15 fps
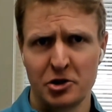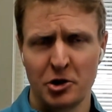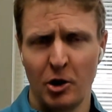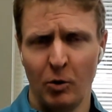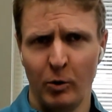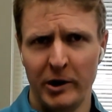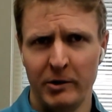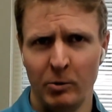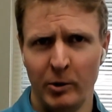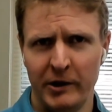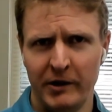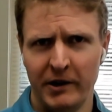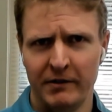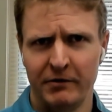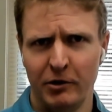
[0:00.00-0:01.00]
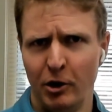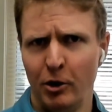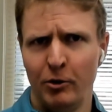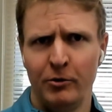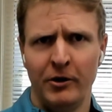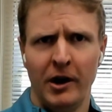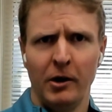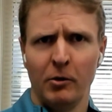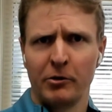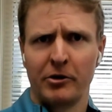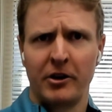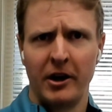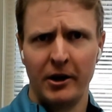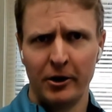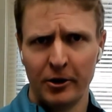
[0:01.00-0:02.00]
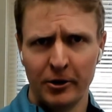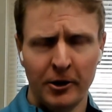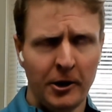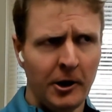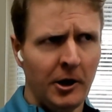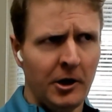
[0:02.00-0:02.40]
So we have known the healthcare